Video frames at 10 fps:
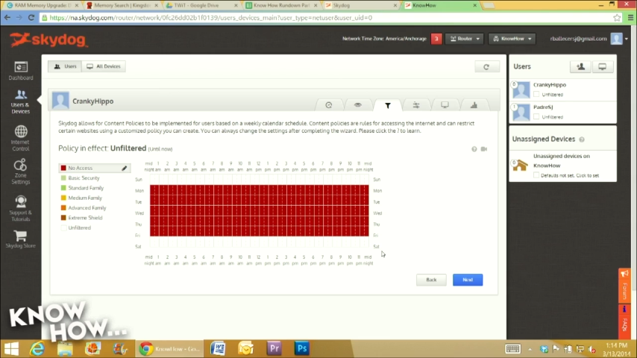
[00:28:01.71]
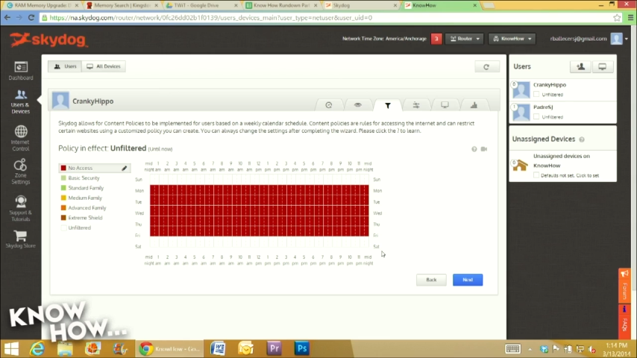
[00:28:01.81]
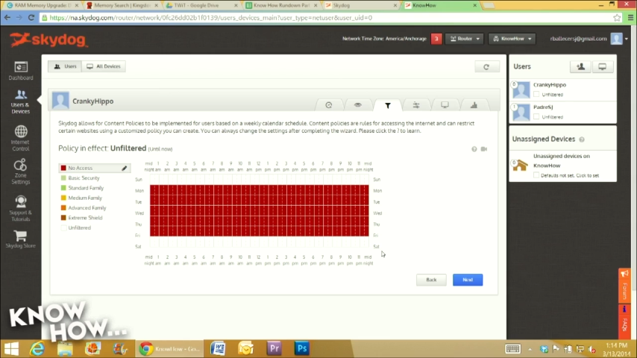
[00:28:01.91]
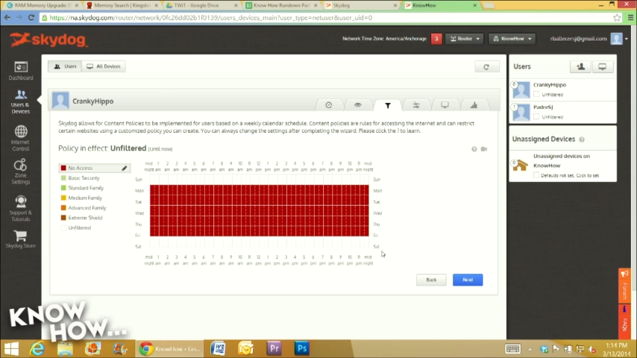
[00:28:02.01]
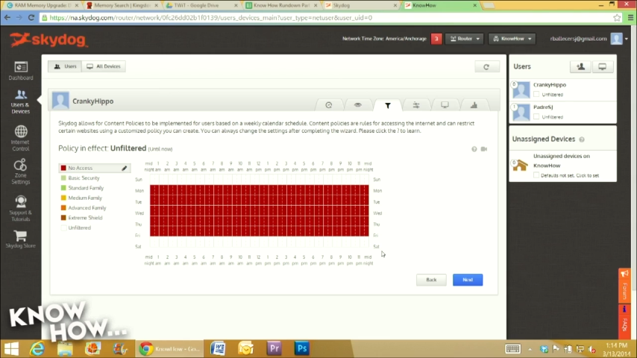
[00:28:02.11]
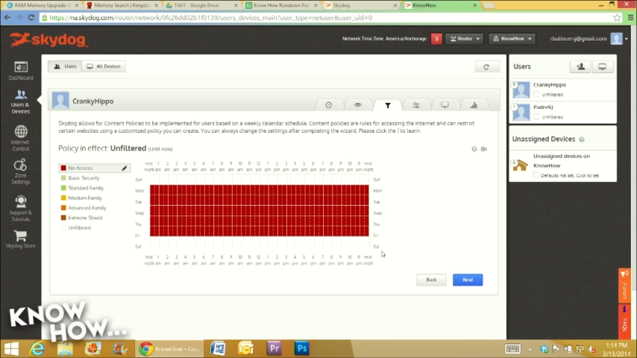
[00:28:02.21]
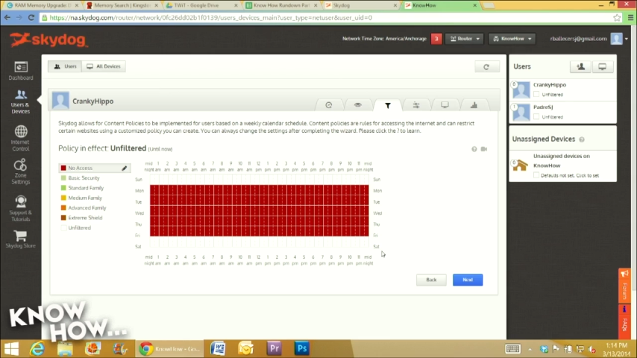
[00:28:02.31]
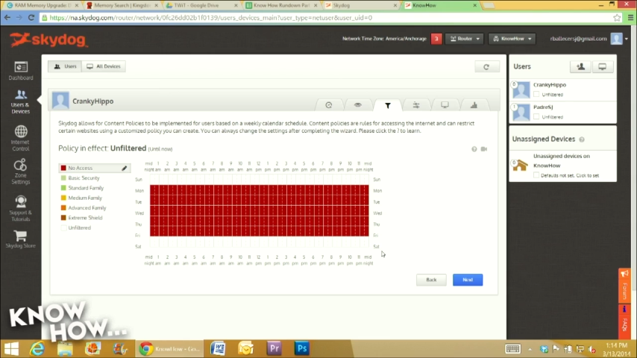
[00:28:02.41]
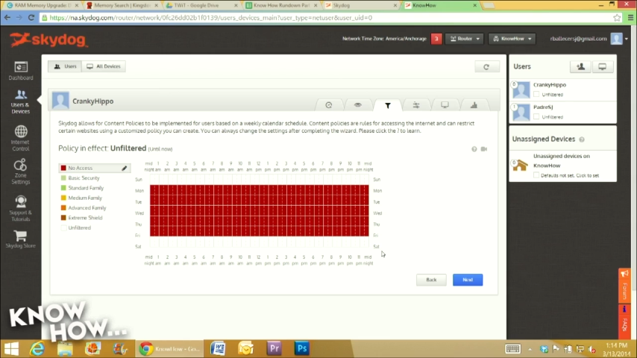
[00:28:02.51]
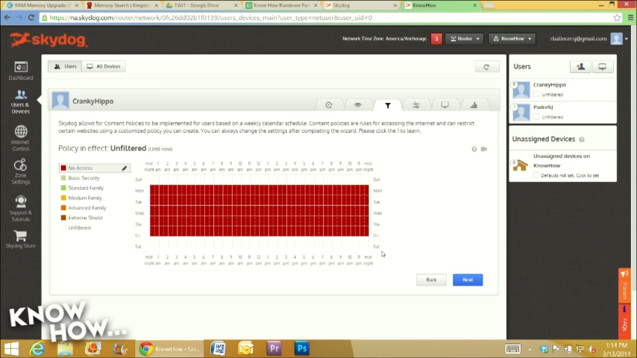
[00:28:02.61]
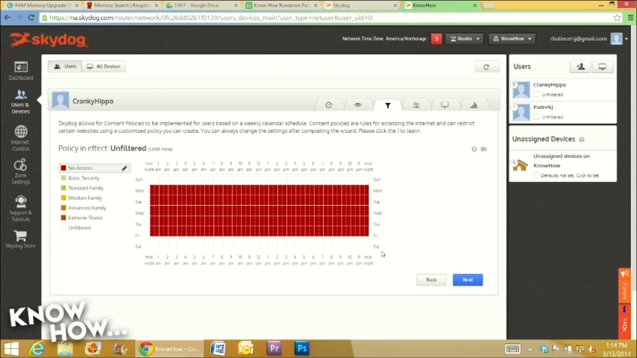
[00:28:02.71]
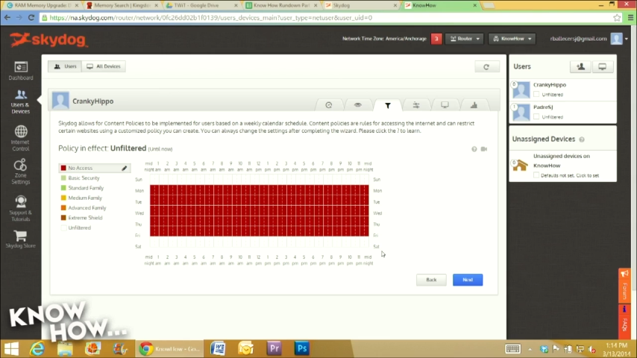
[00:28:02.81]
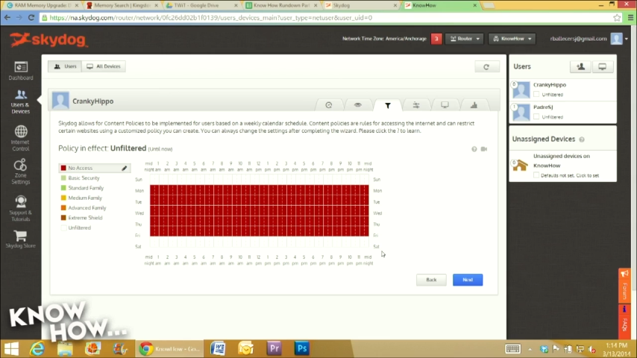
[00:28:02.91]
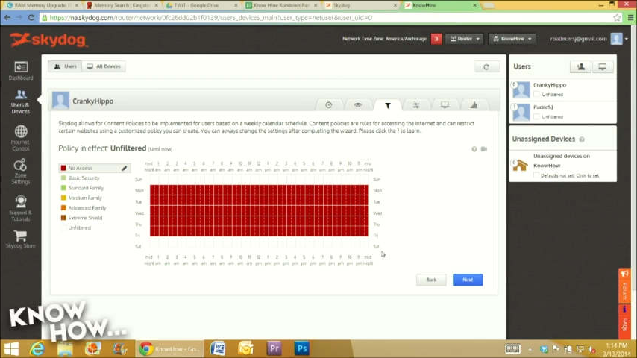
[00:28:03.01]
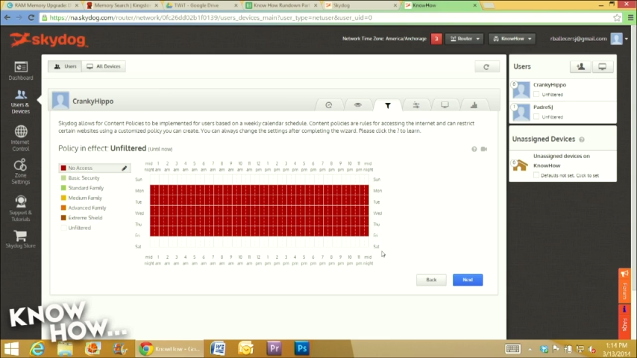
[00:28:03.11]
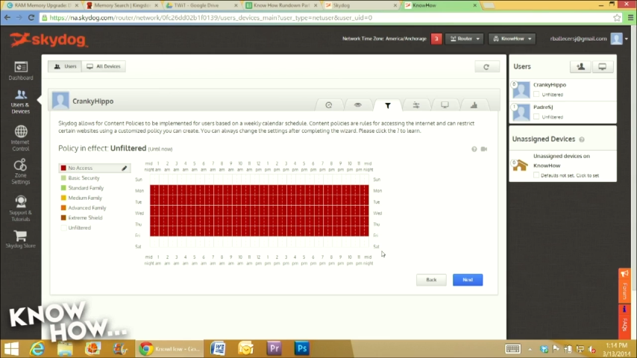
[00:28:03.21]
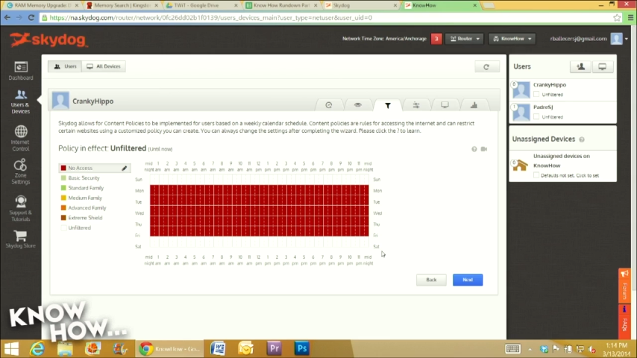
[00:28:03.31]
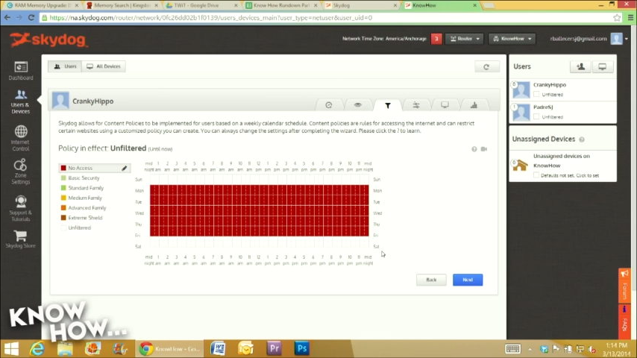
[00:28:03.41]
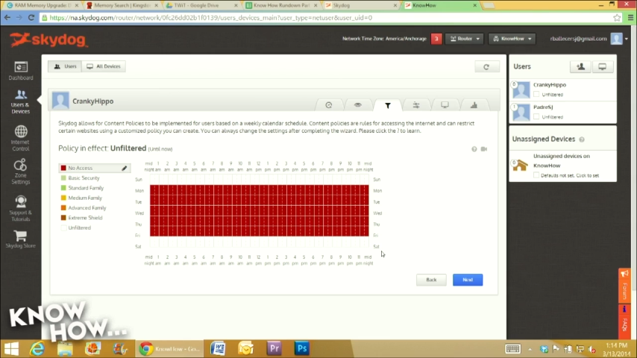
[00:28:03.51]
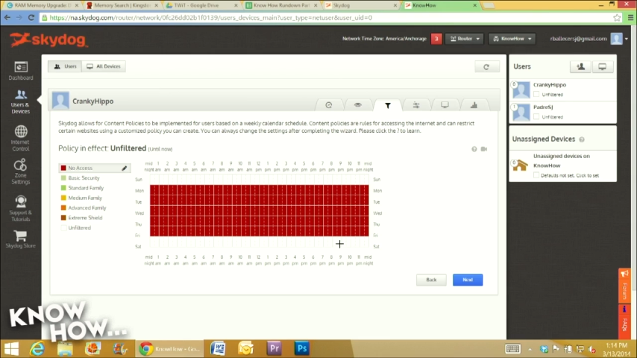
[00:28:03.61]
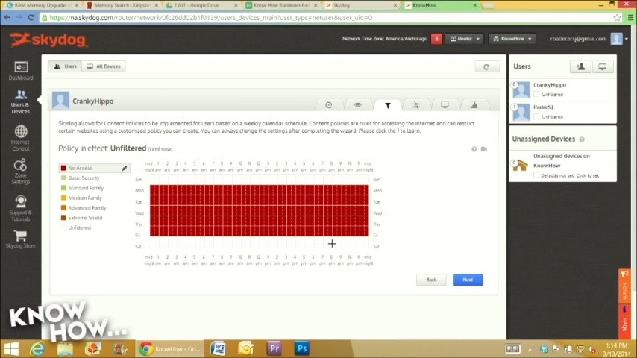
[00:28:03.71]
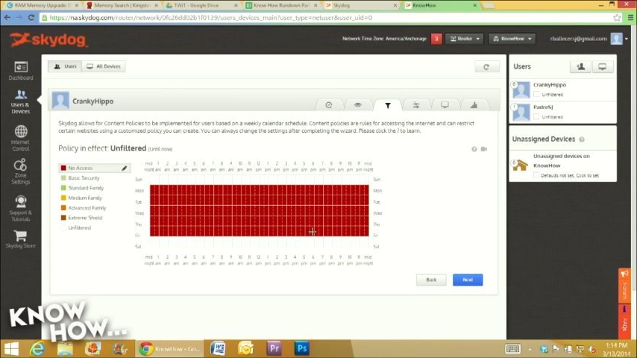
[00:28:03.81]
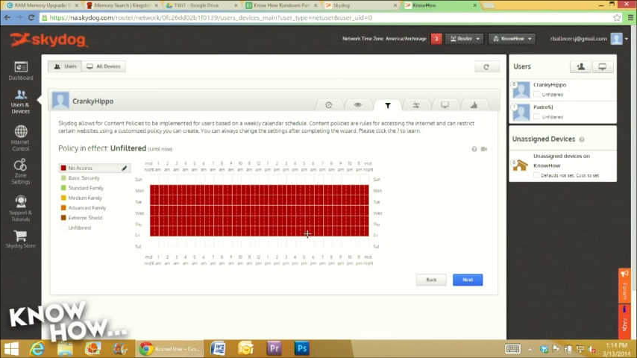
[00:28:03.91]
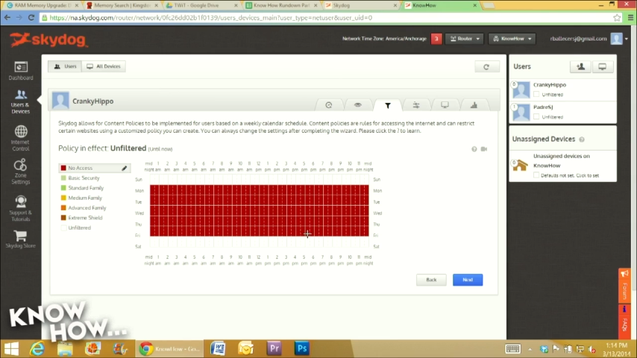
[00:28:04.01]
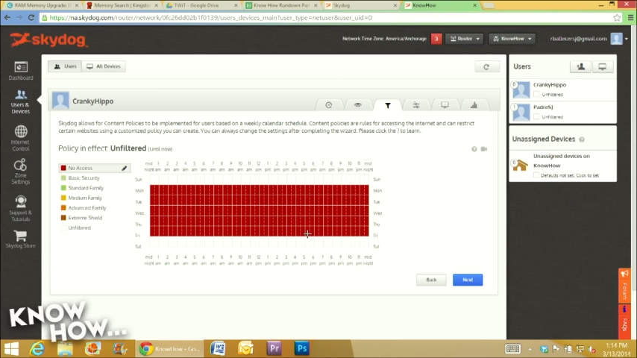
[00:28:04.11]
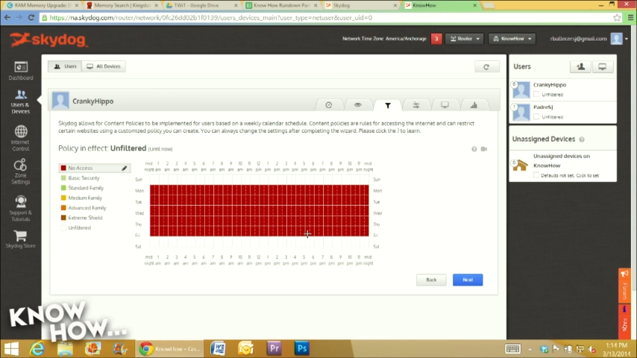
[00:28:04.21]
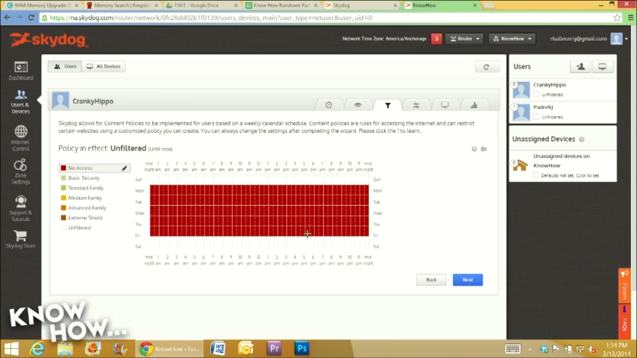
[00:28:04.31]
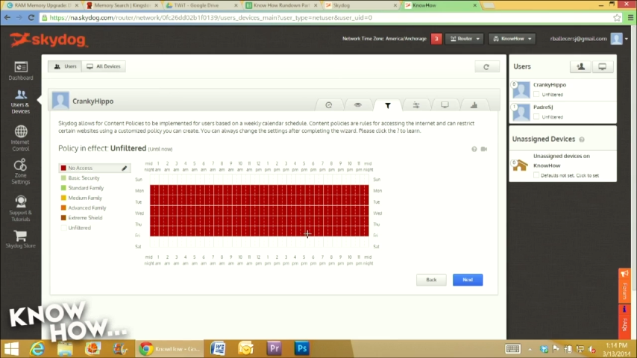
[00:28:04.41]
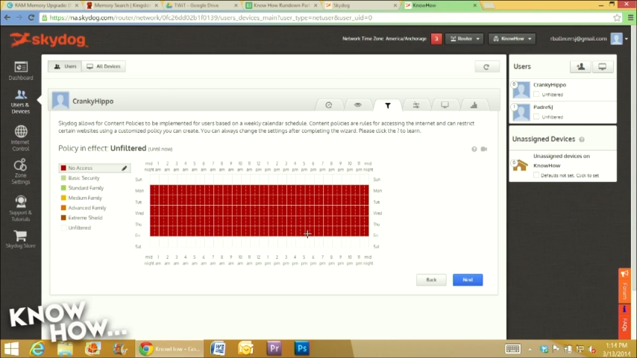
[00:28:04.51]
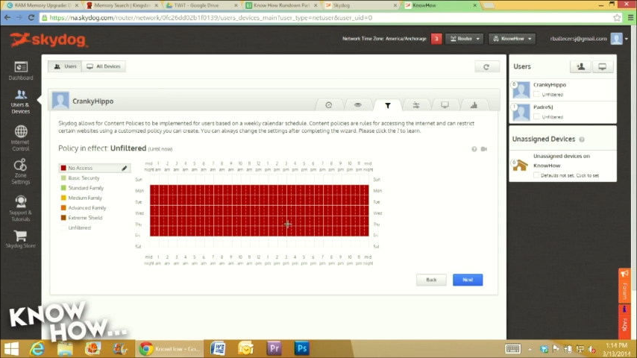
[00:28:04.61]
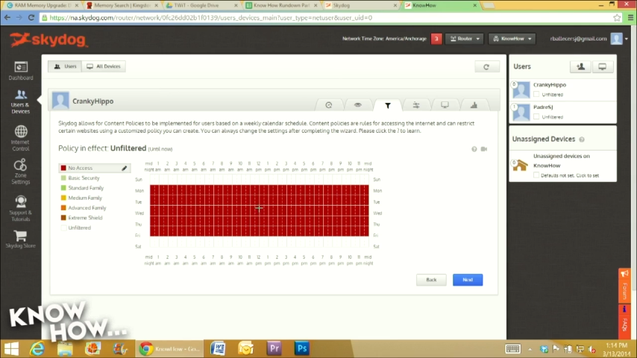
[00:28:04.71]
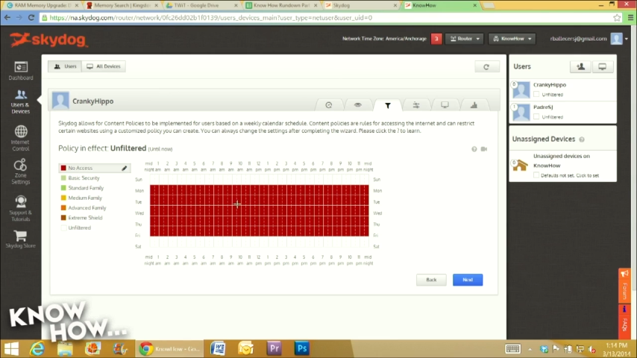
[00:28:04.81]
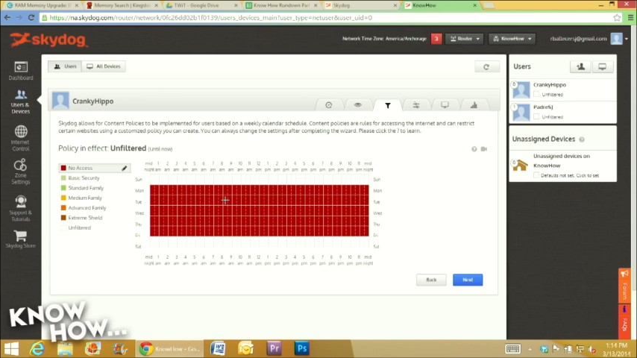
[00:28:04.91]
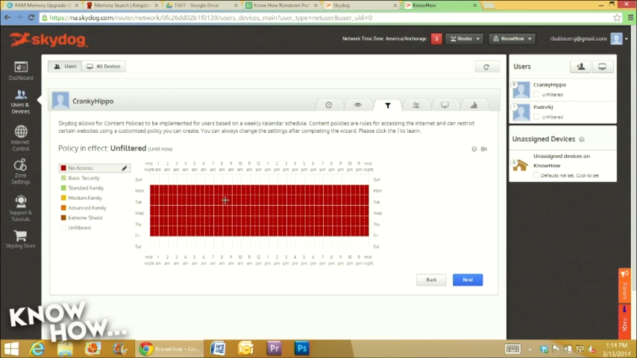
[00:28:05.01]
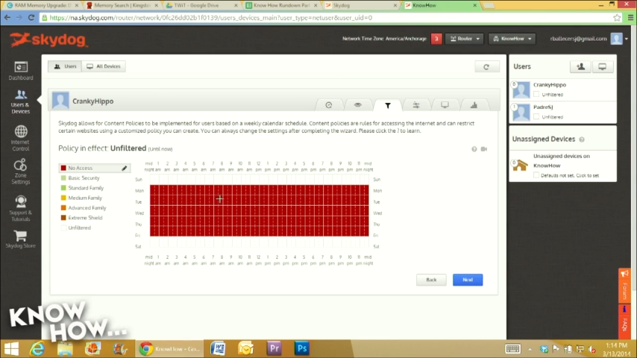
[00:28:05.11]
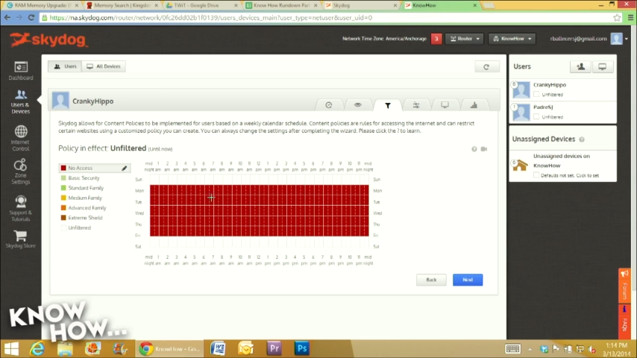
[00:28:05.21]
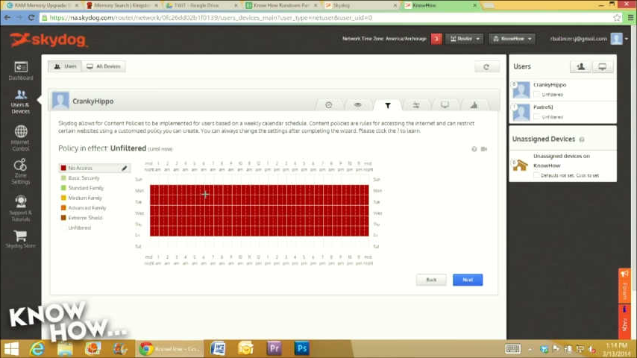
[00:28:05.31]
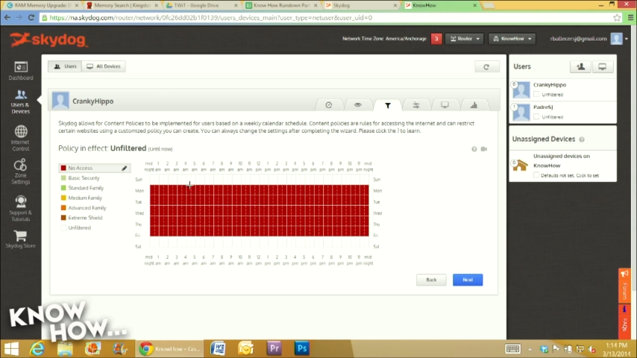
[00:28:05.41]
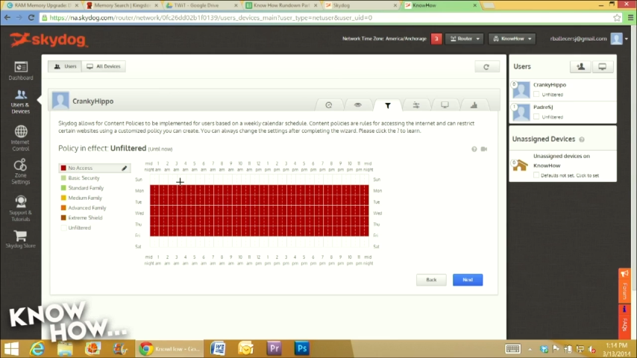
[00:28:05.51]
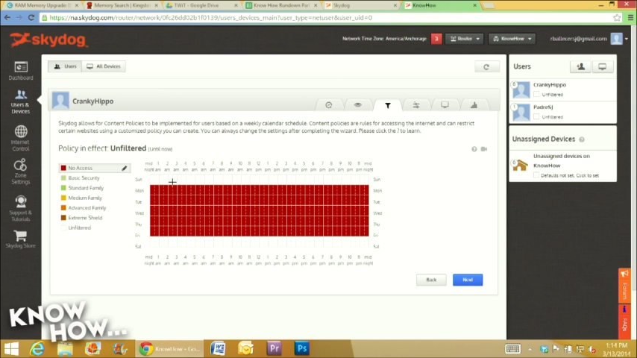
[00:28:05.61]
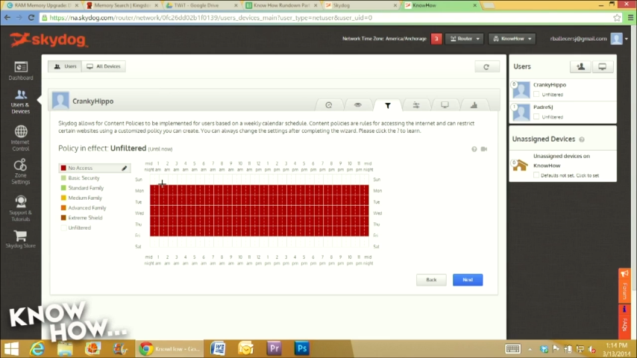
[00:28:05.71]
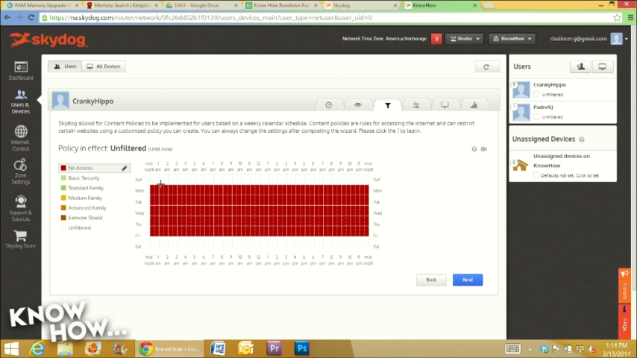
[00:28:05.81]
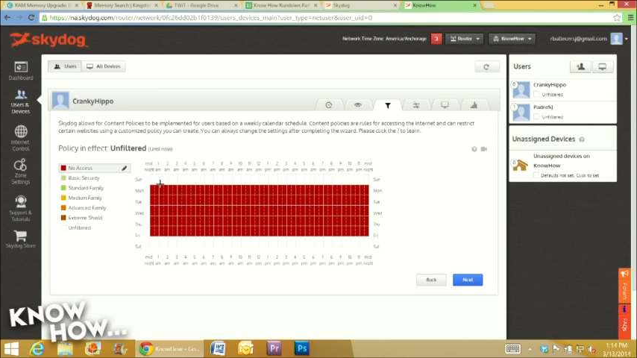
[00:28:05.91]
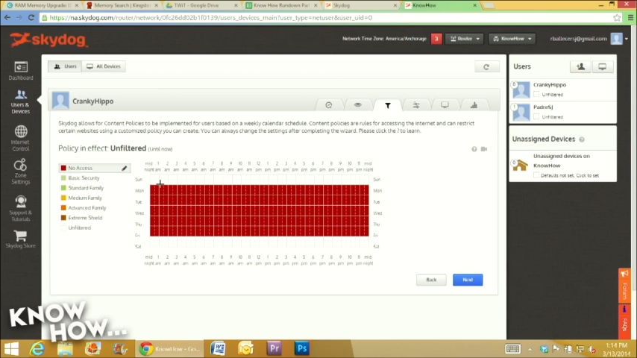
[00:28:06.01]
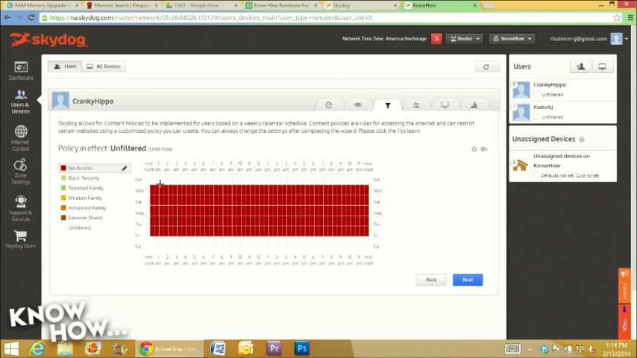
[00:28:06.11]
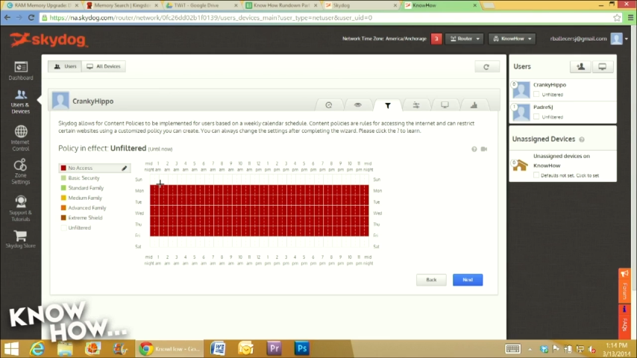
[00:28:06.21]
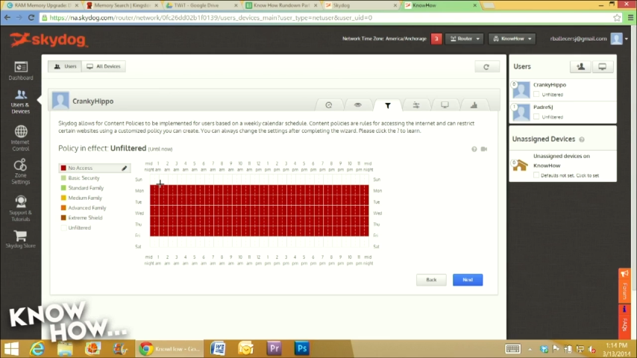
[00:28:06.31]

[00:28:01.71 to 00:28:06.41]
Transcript: No face is visible, so there are no lips to read.